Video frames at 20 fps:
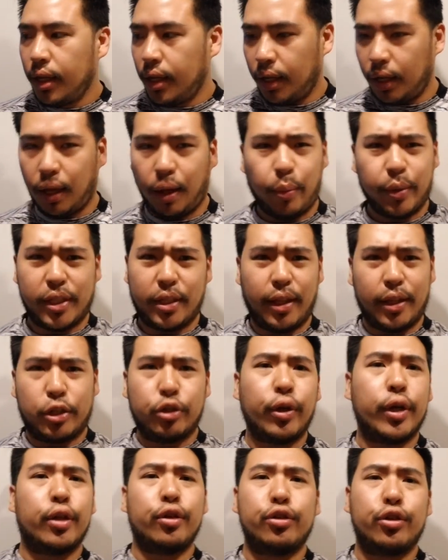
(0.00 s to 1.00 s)
I went to like
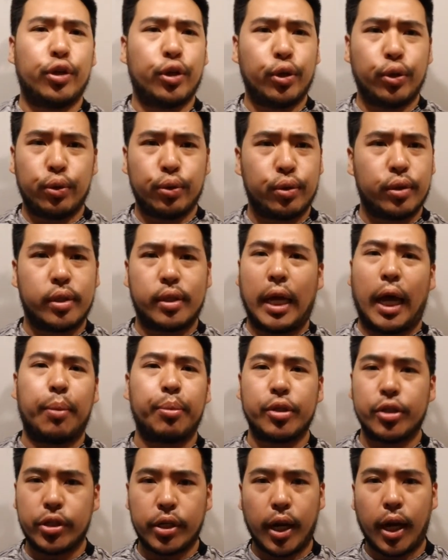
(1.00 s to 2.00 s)
Trader Joe's, Stop
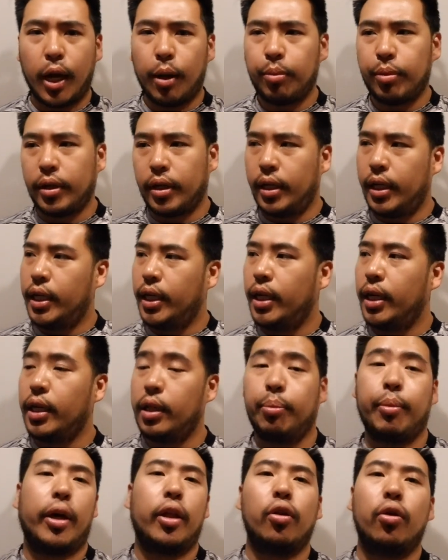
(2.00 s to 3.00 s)
and Shop, and
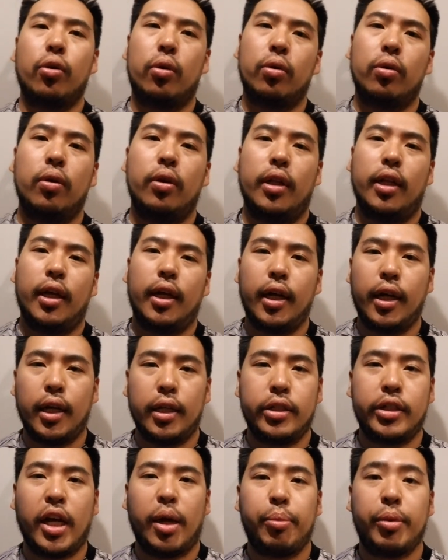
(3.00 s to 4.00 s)
my local
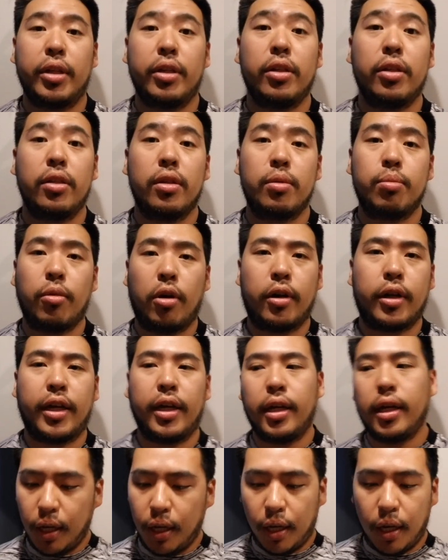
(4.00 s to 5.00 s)
Japanese market.
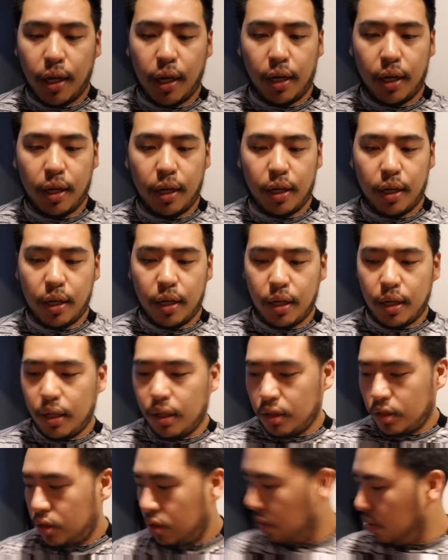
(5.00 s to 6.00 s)

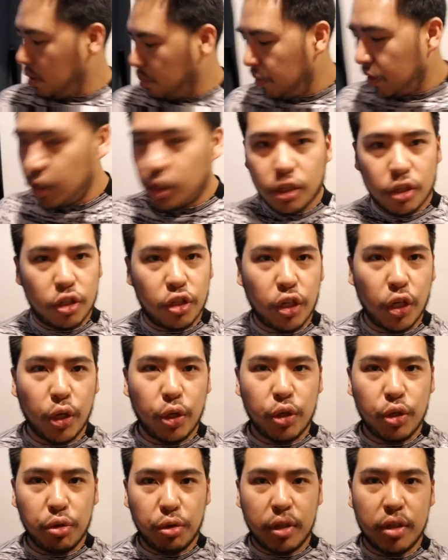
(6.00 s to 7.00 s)
So let me just show
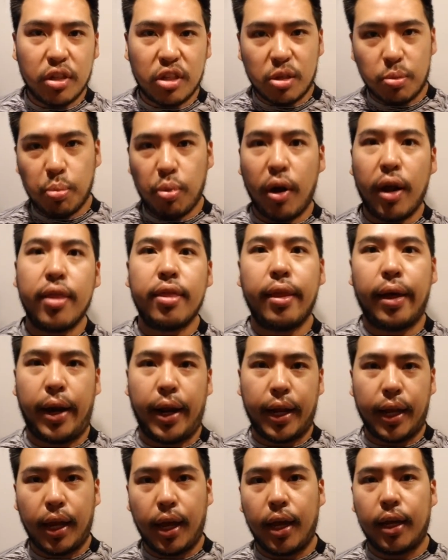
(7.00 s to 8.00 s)
you the spread that
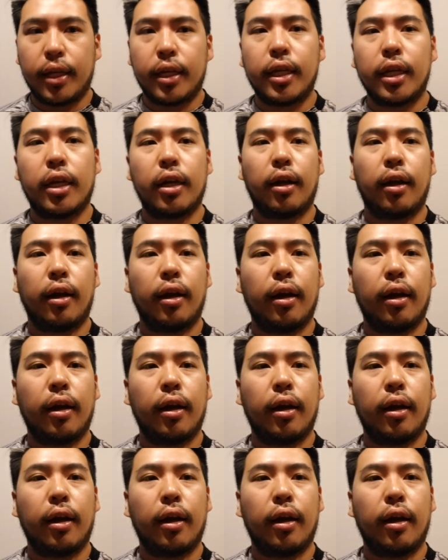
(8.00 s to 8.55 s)
I got here.